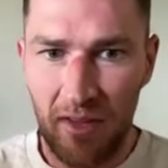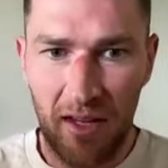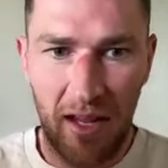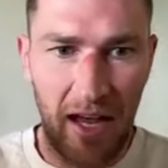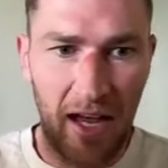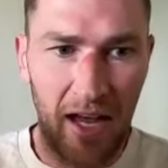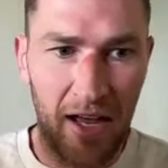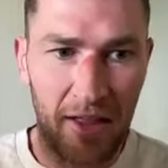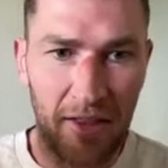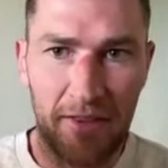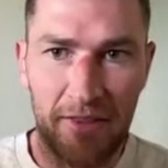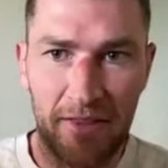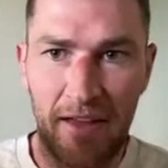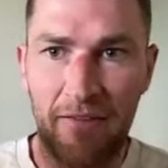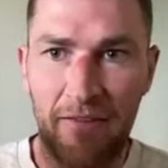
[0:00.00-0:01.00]
uh,
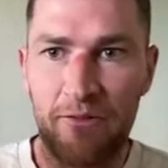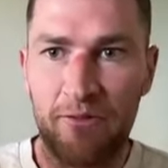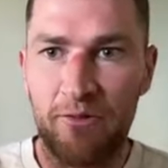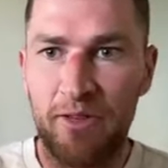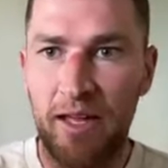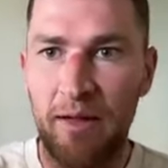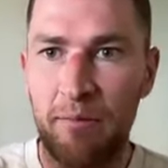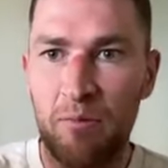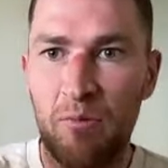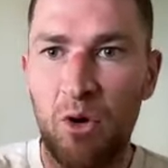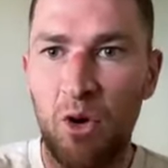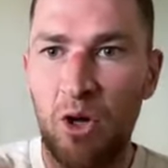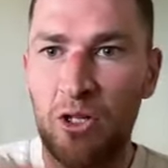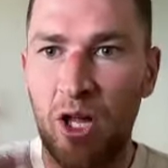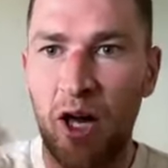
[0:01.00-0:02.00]
they're, they're
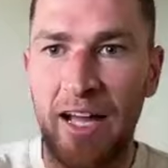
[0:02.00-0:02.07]
more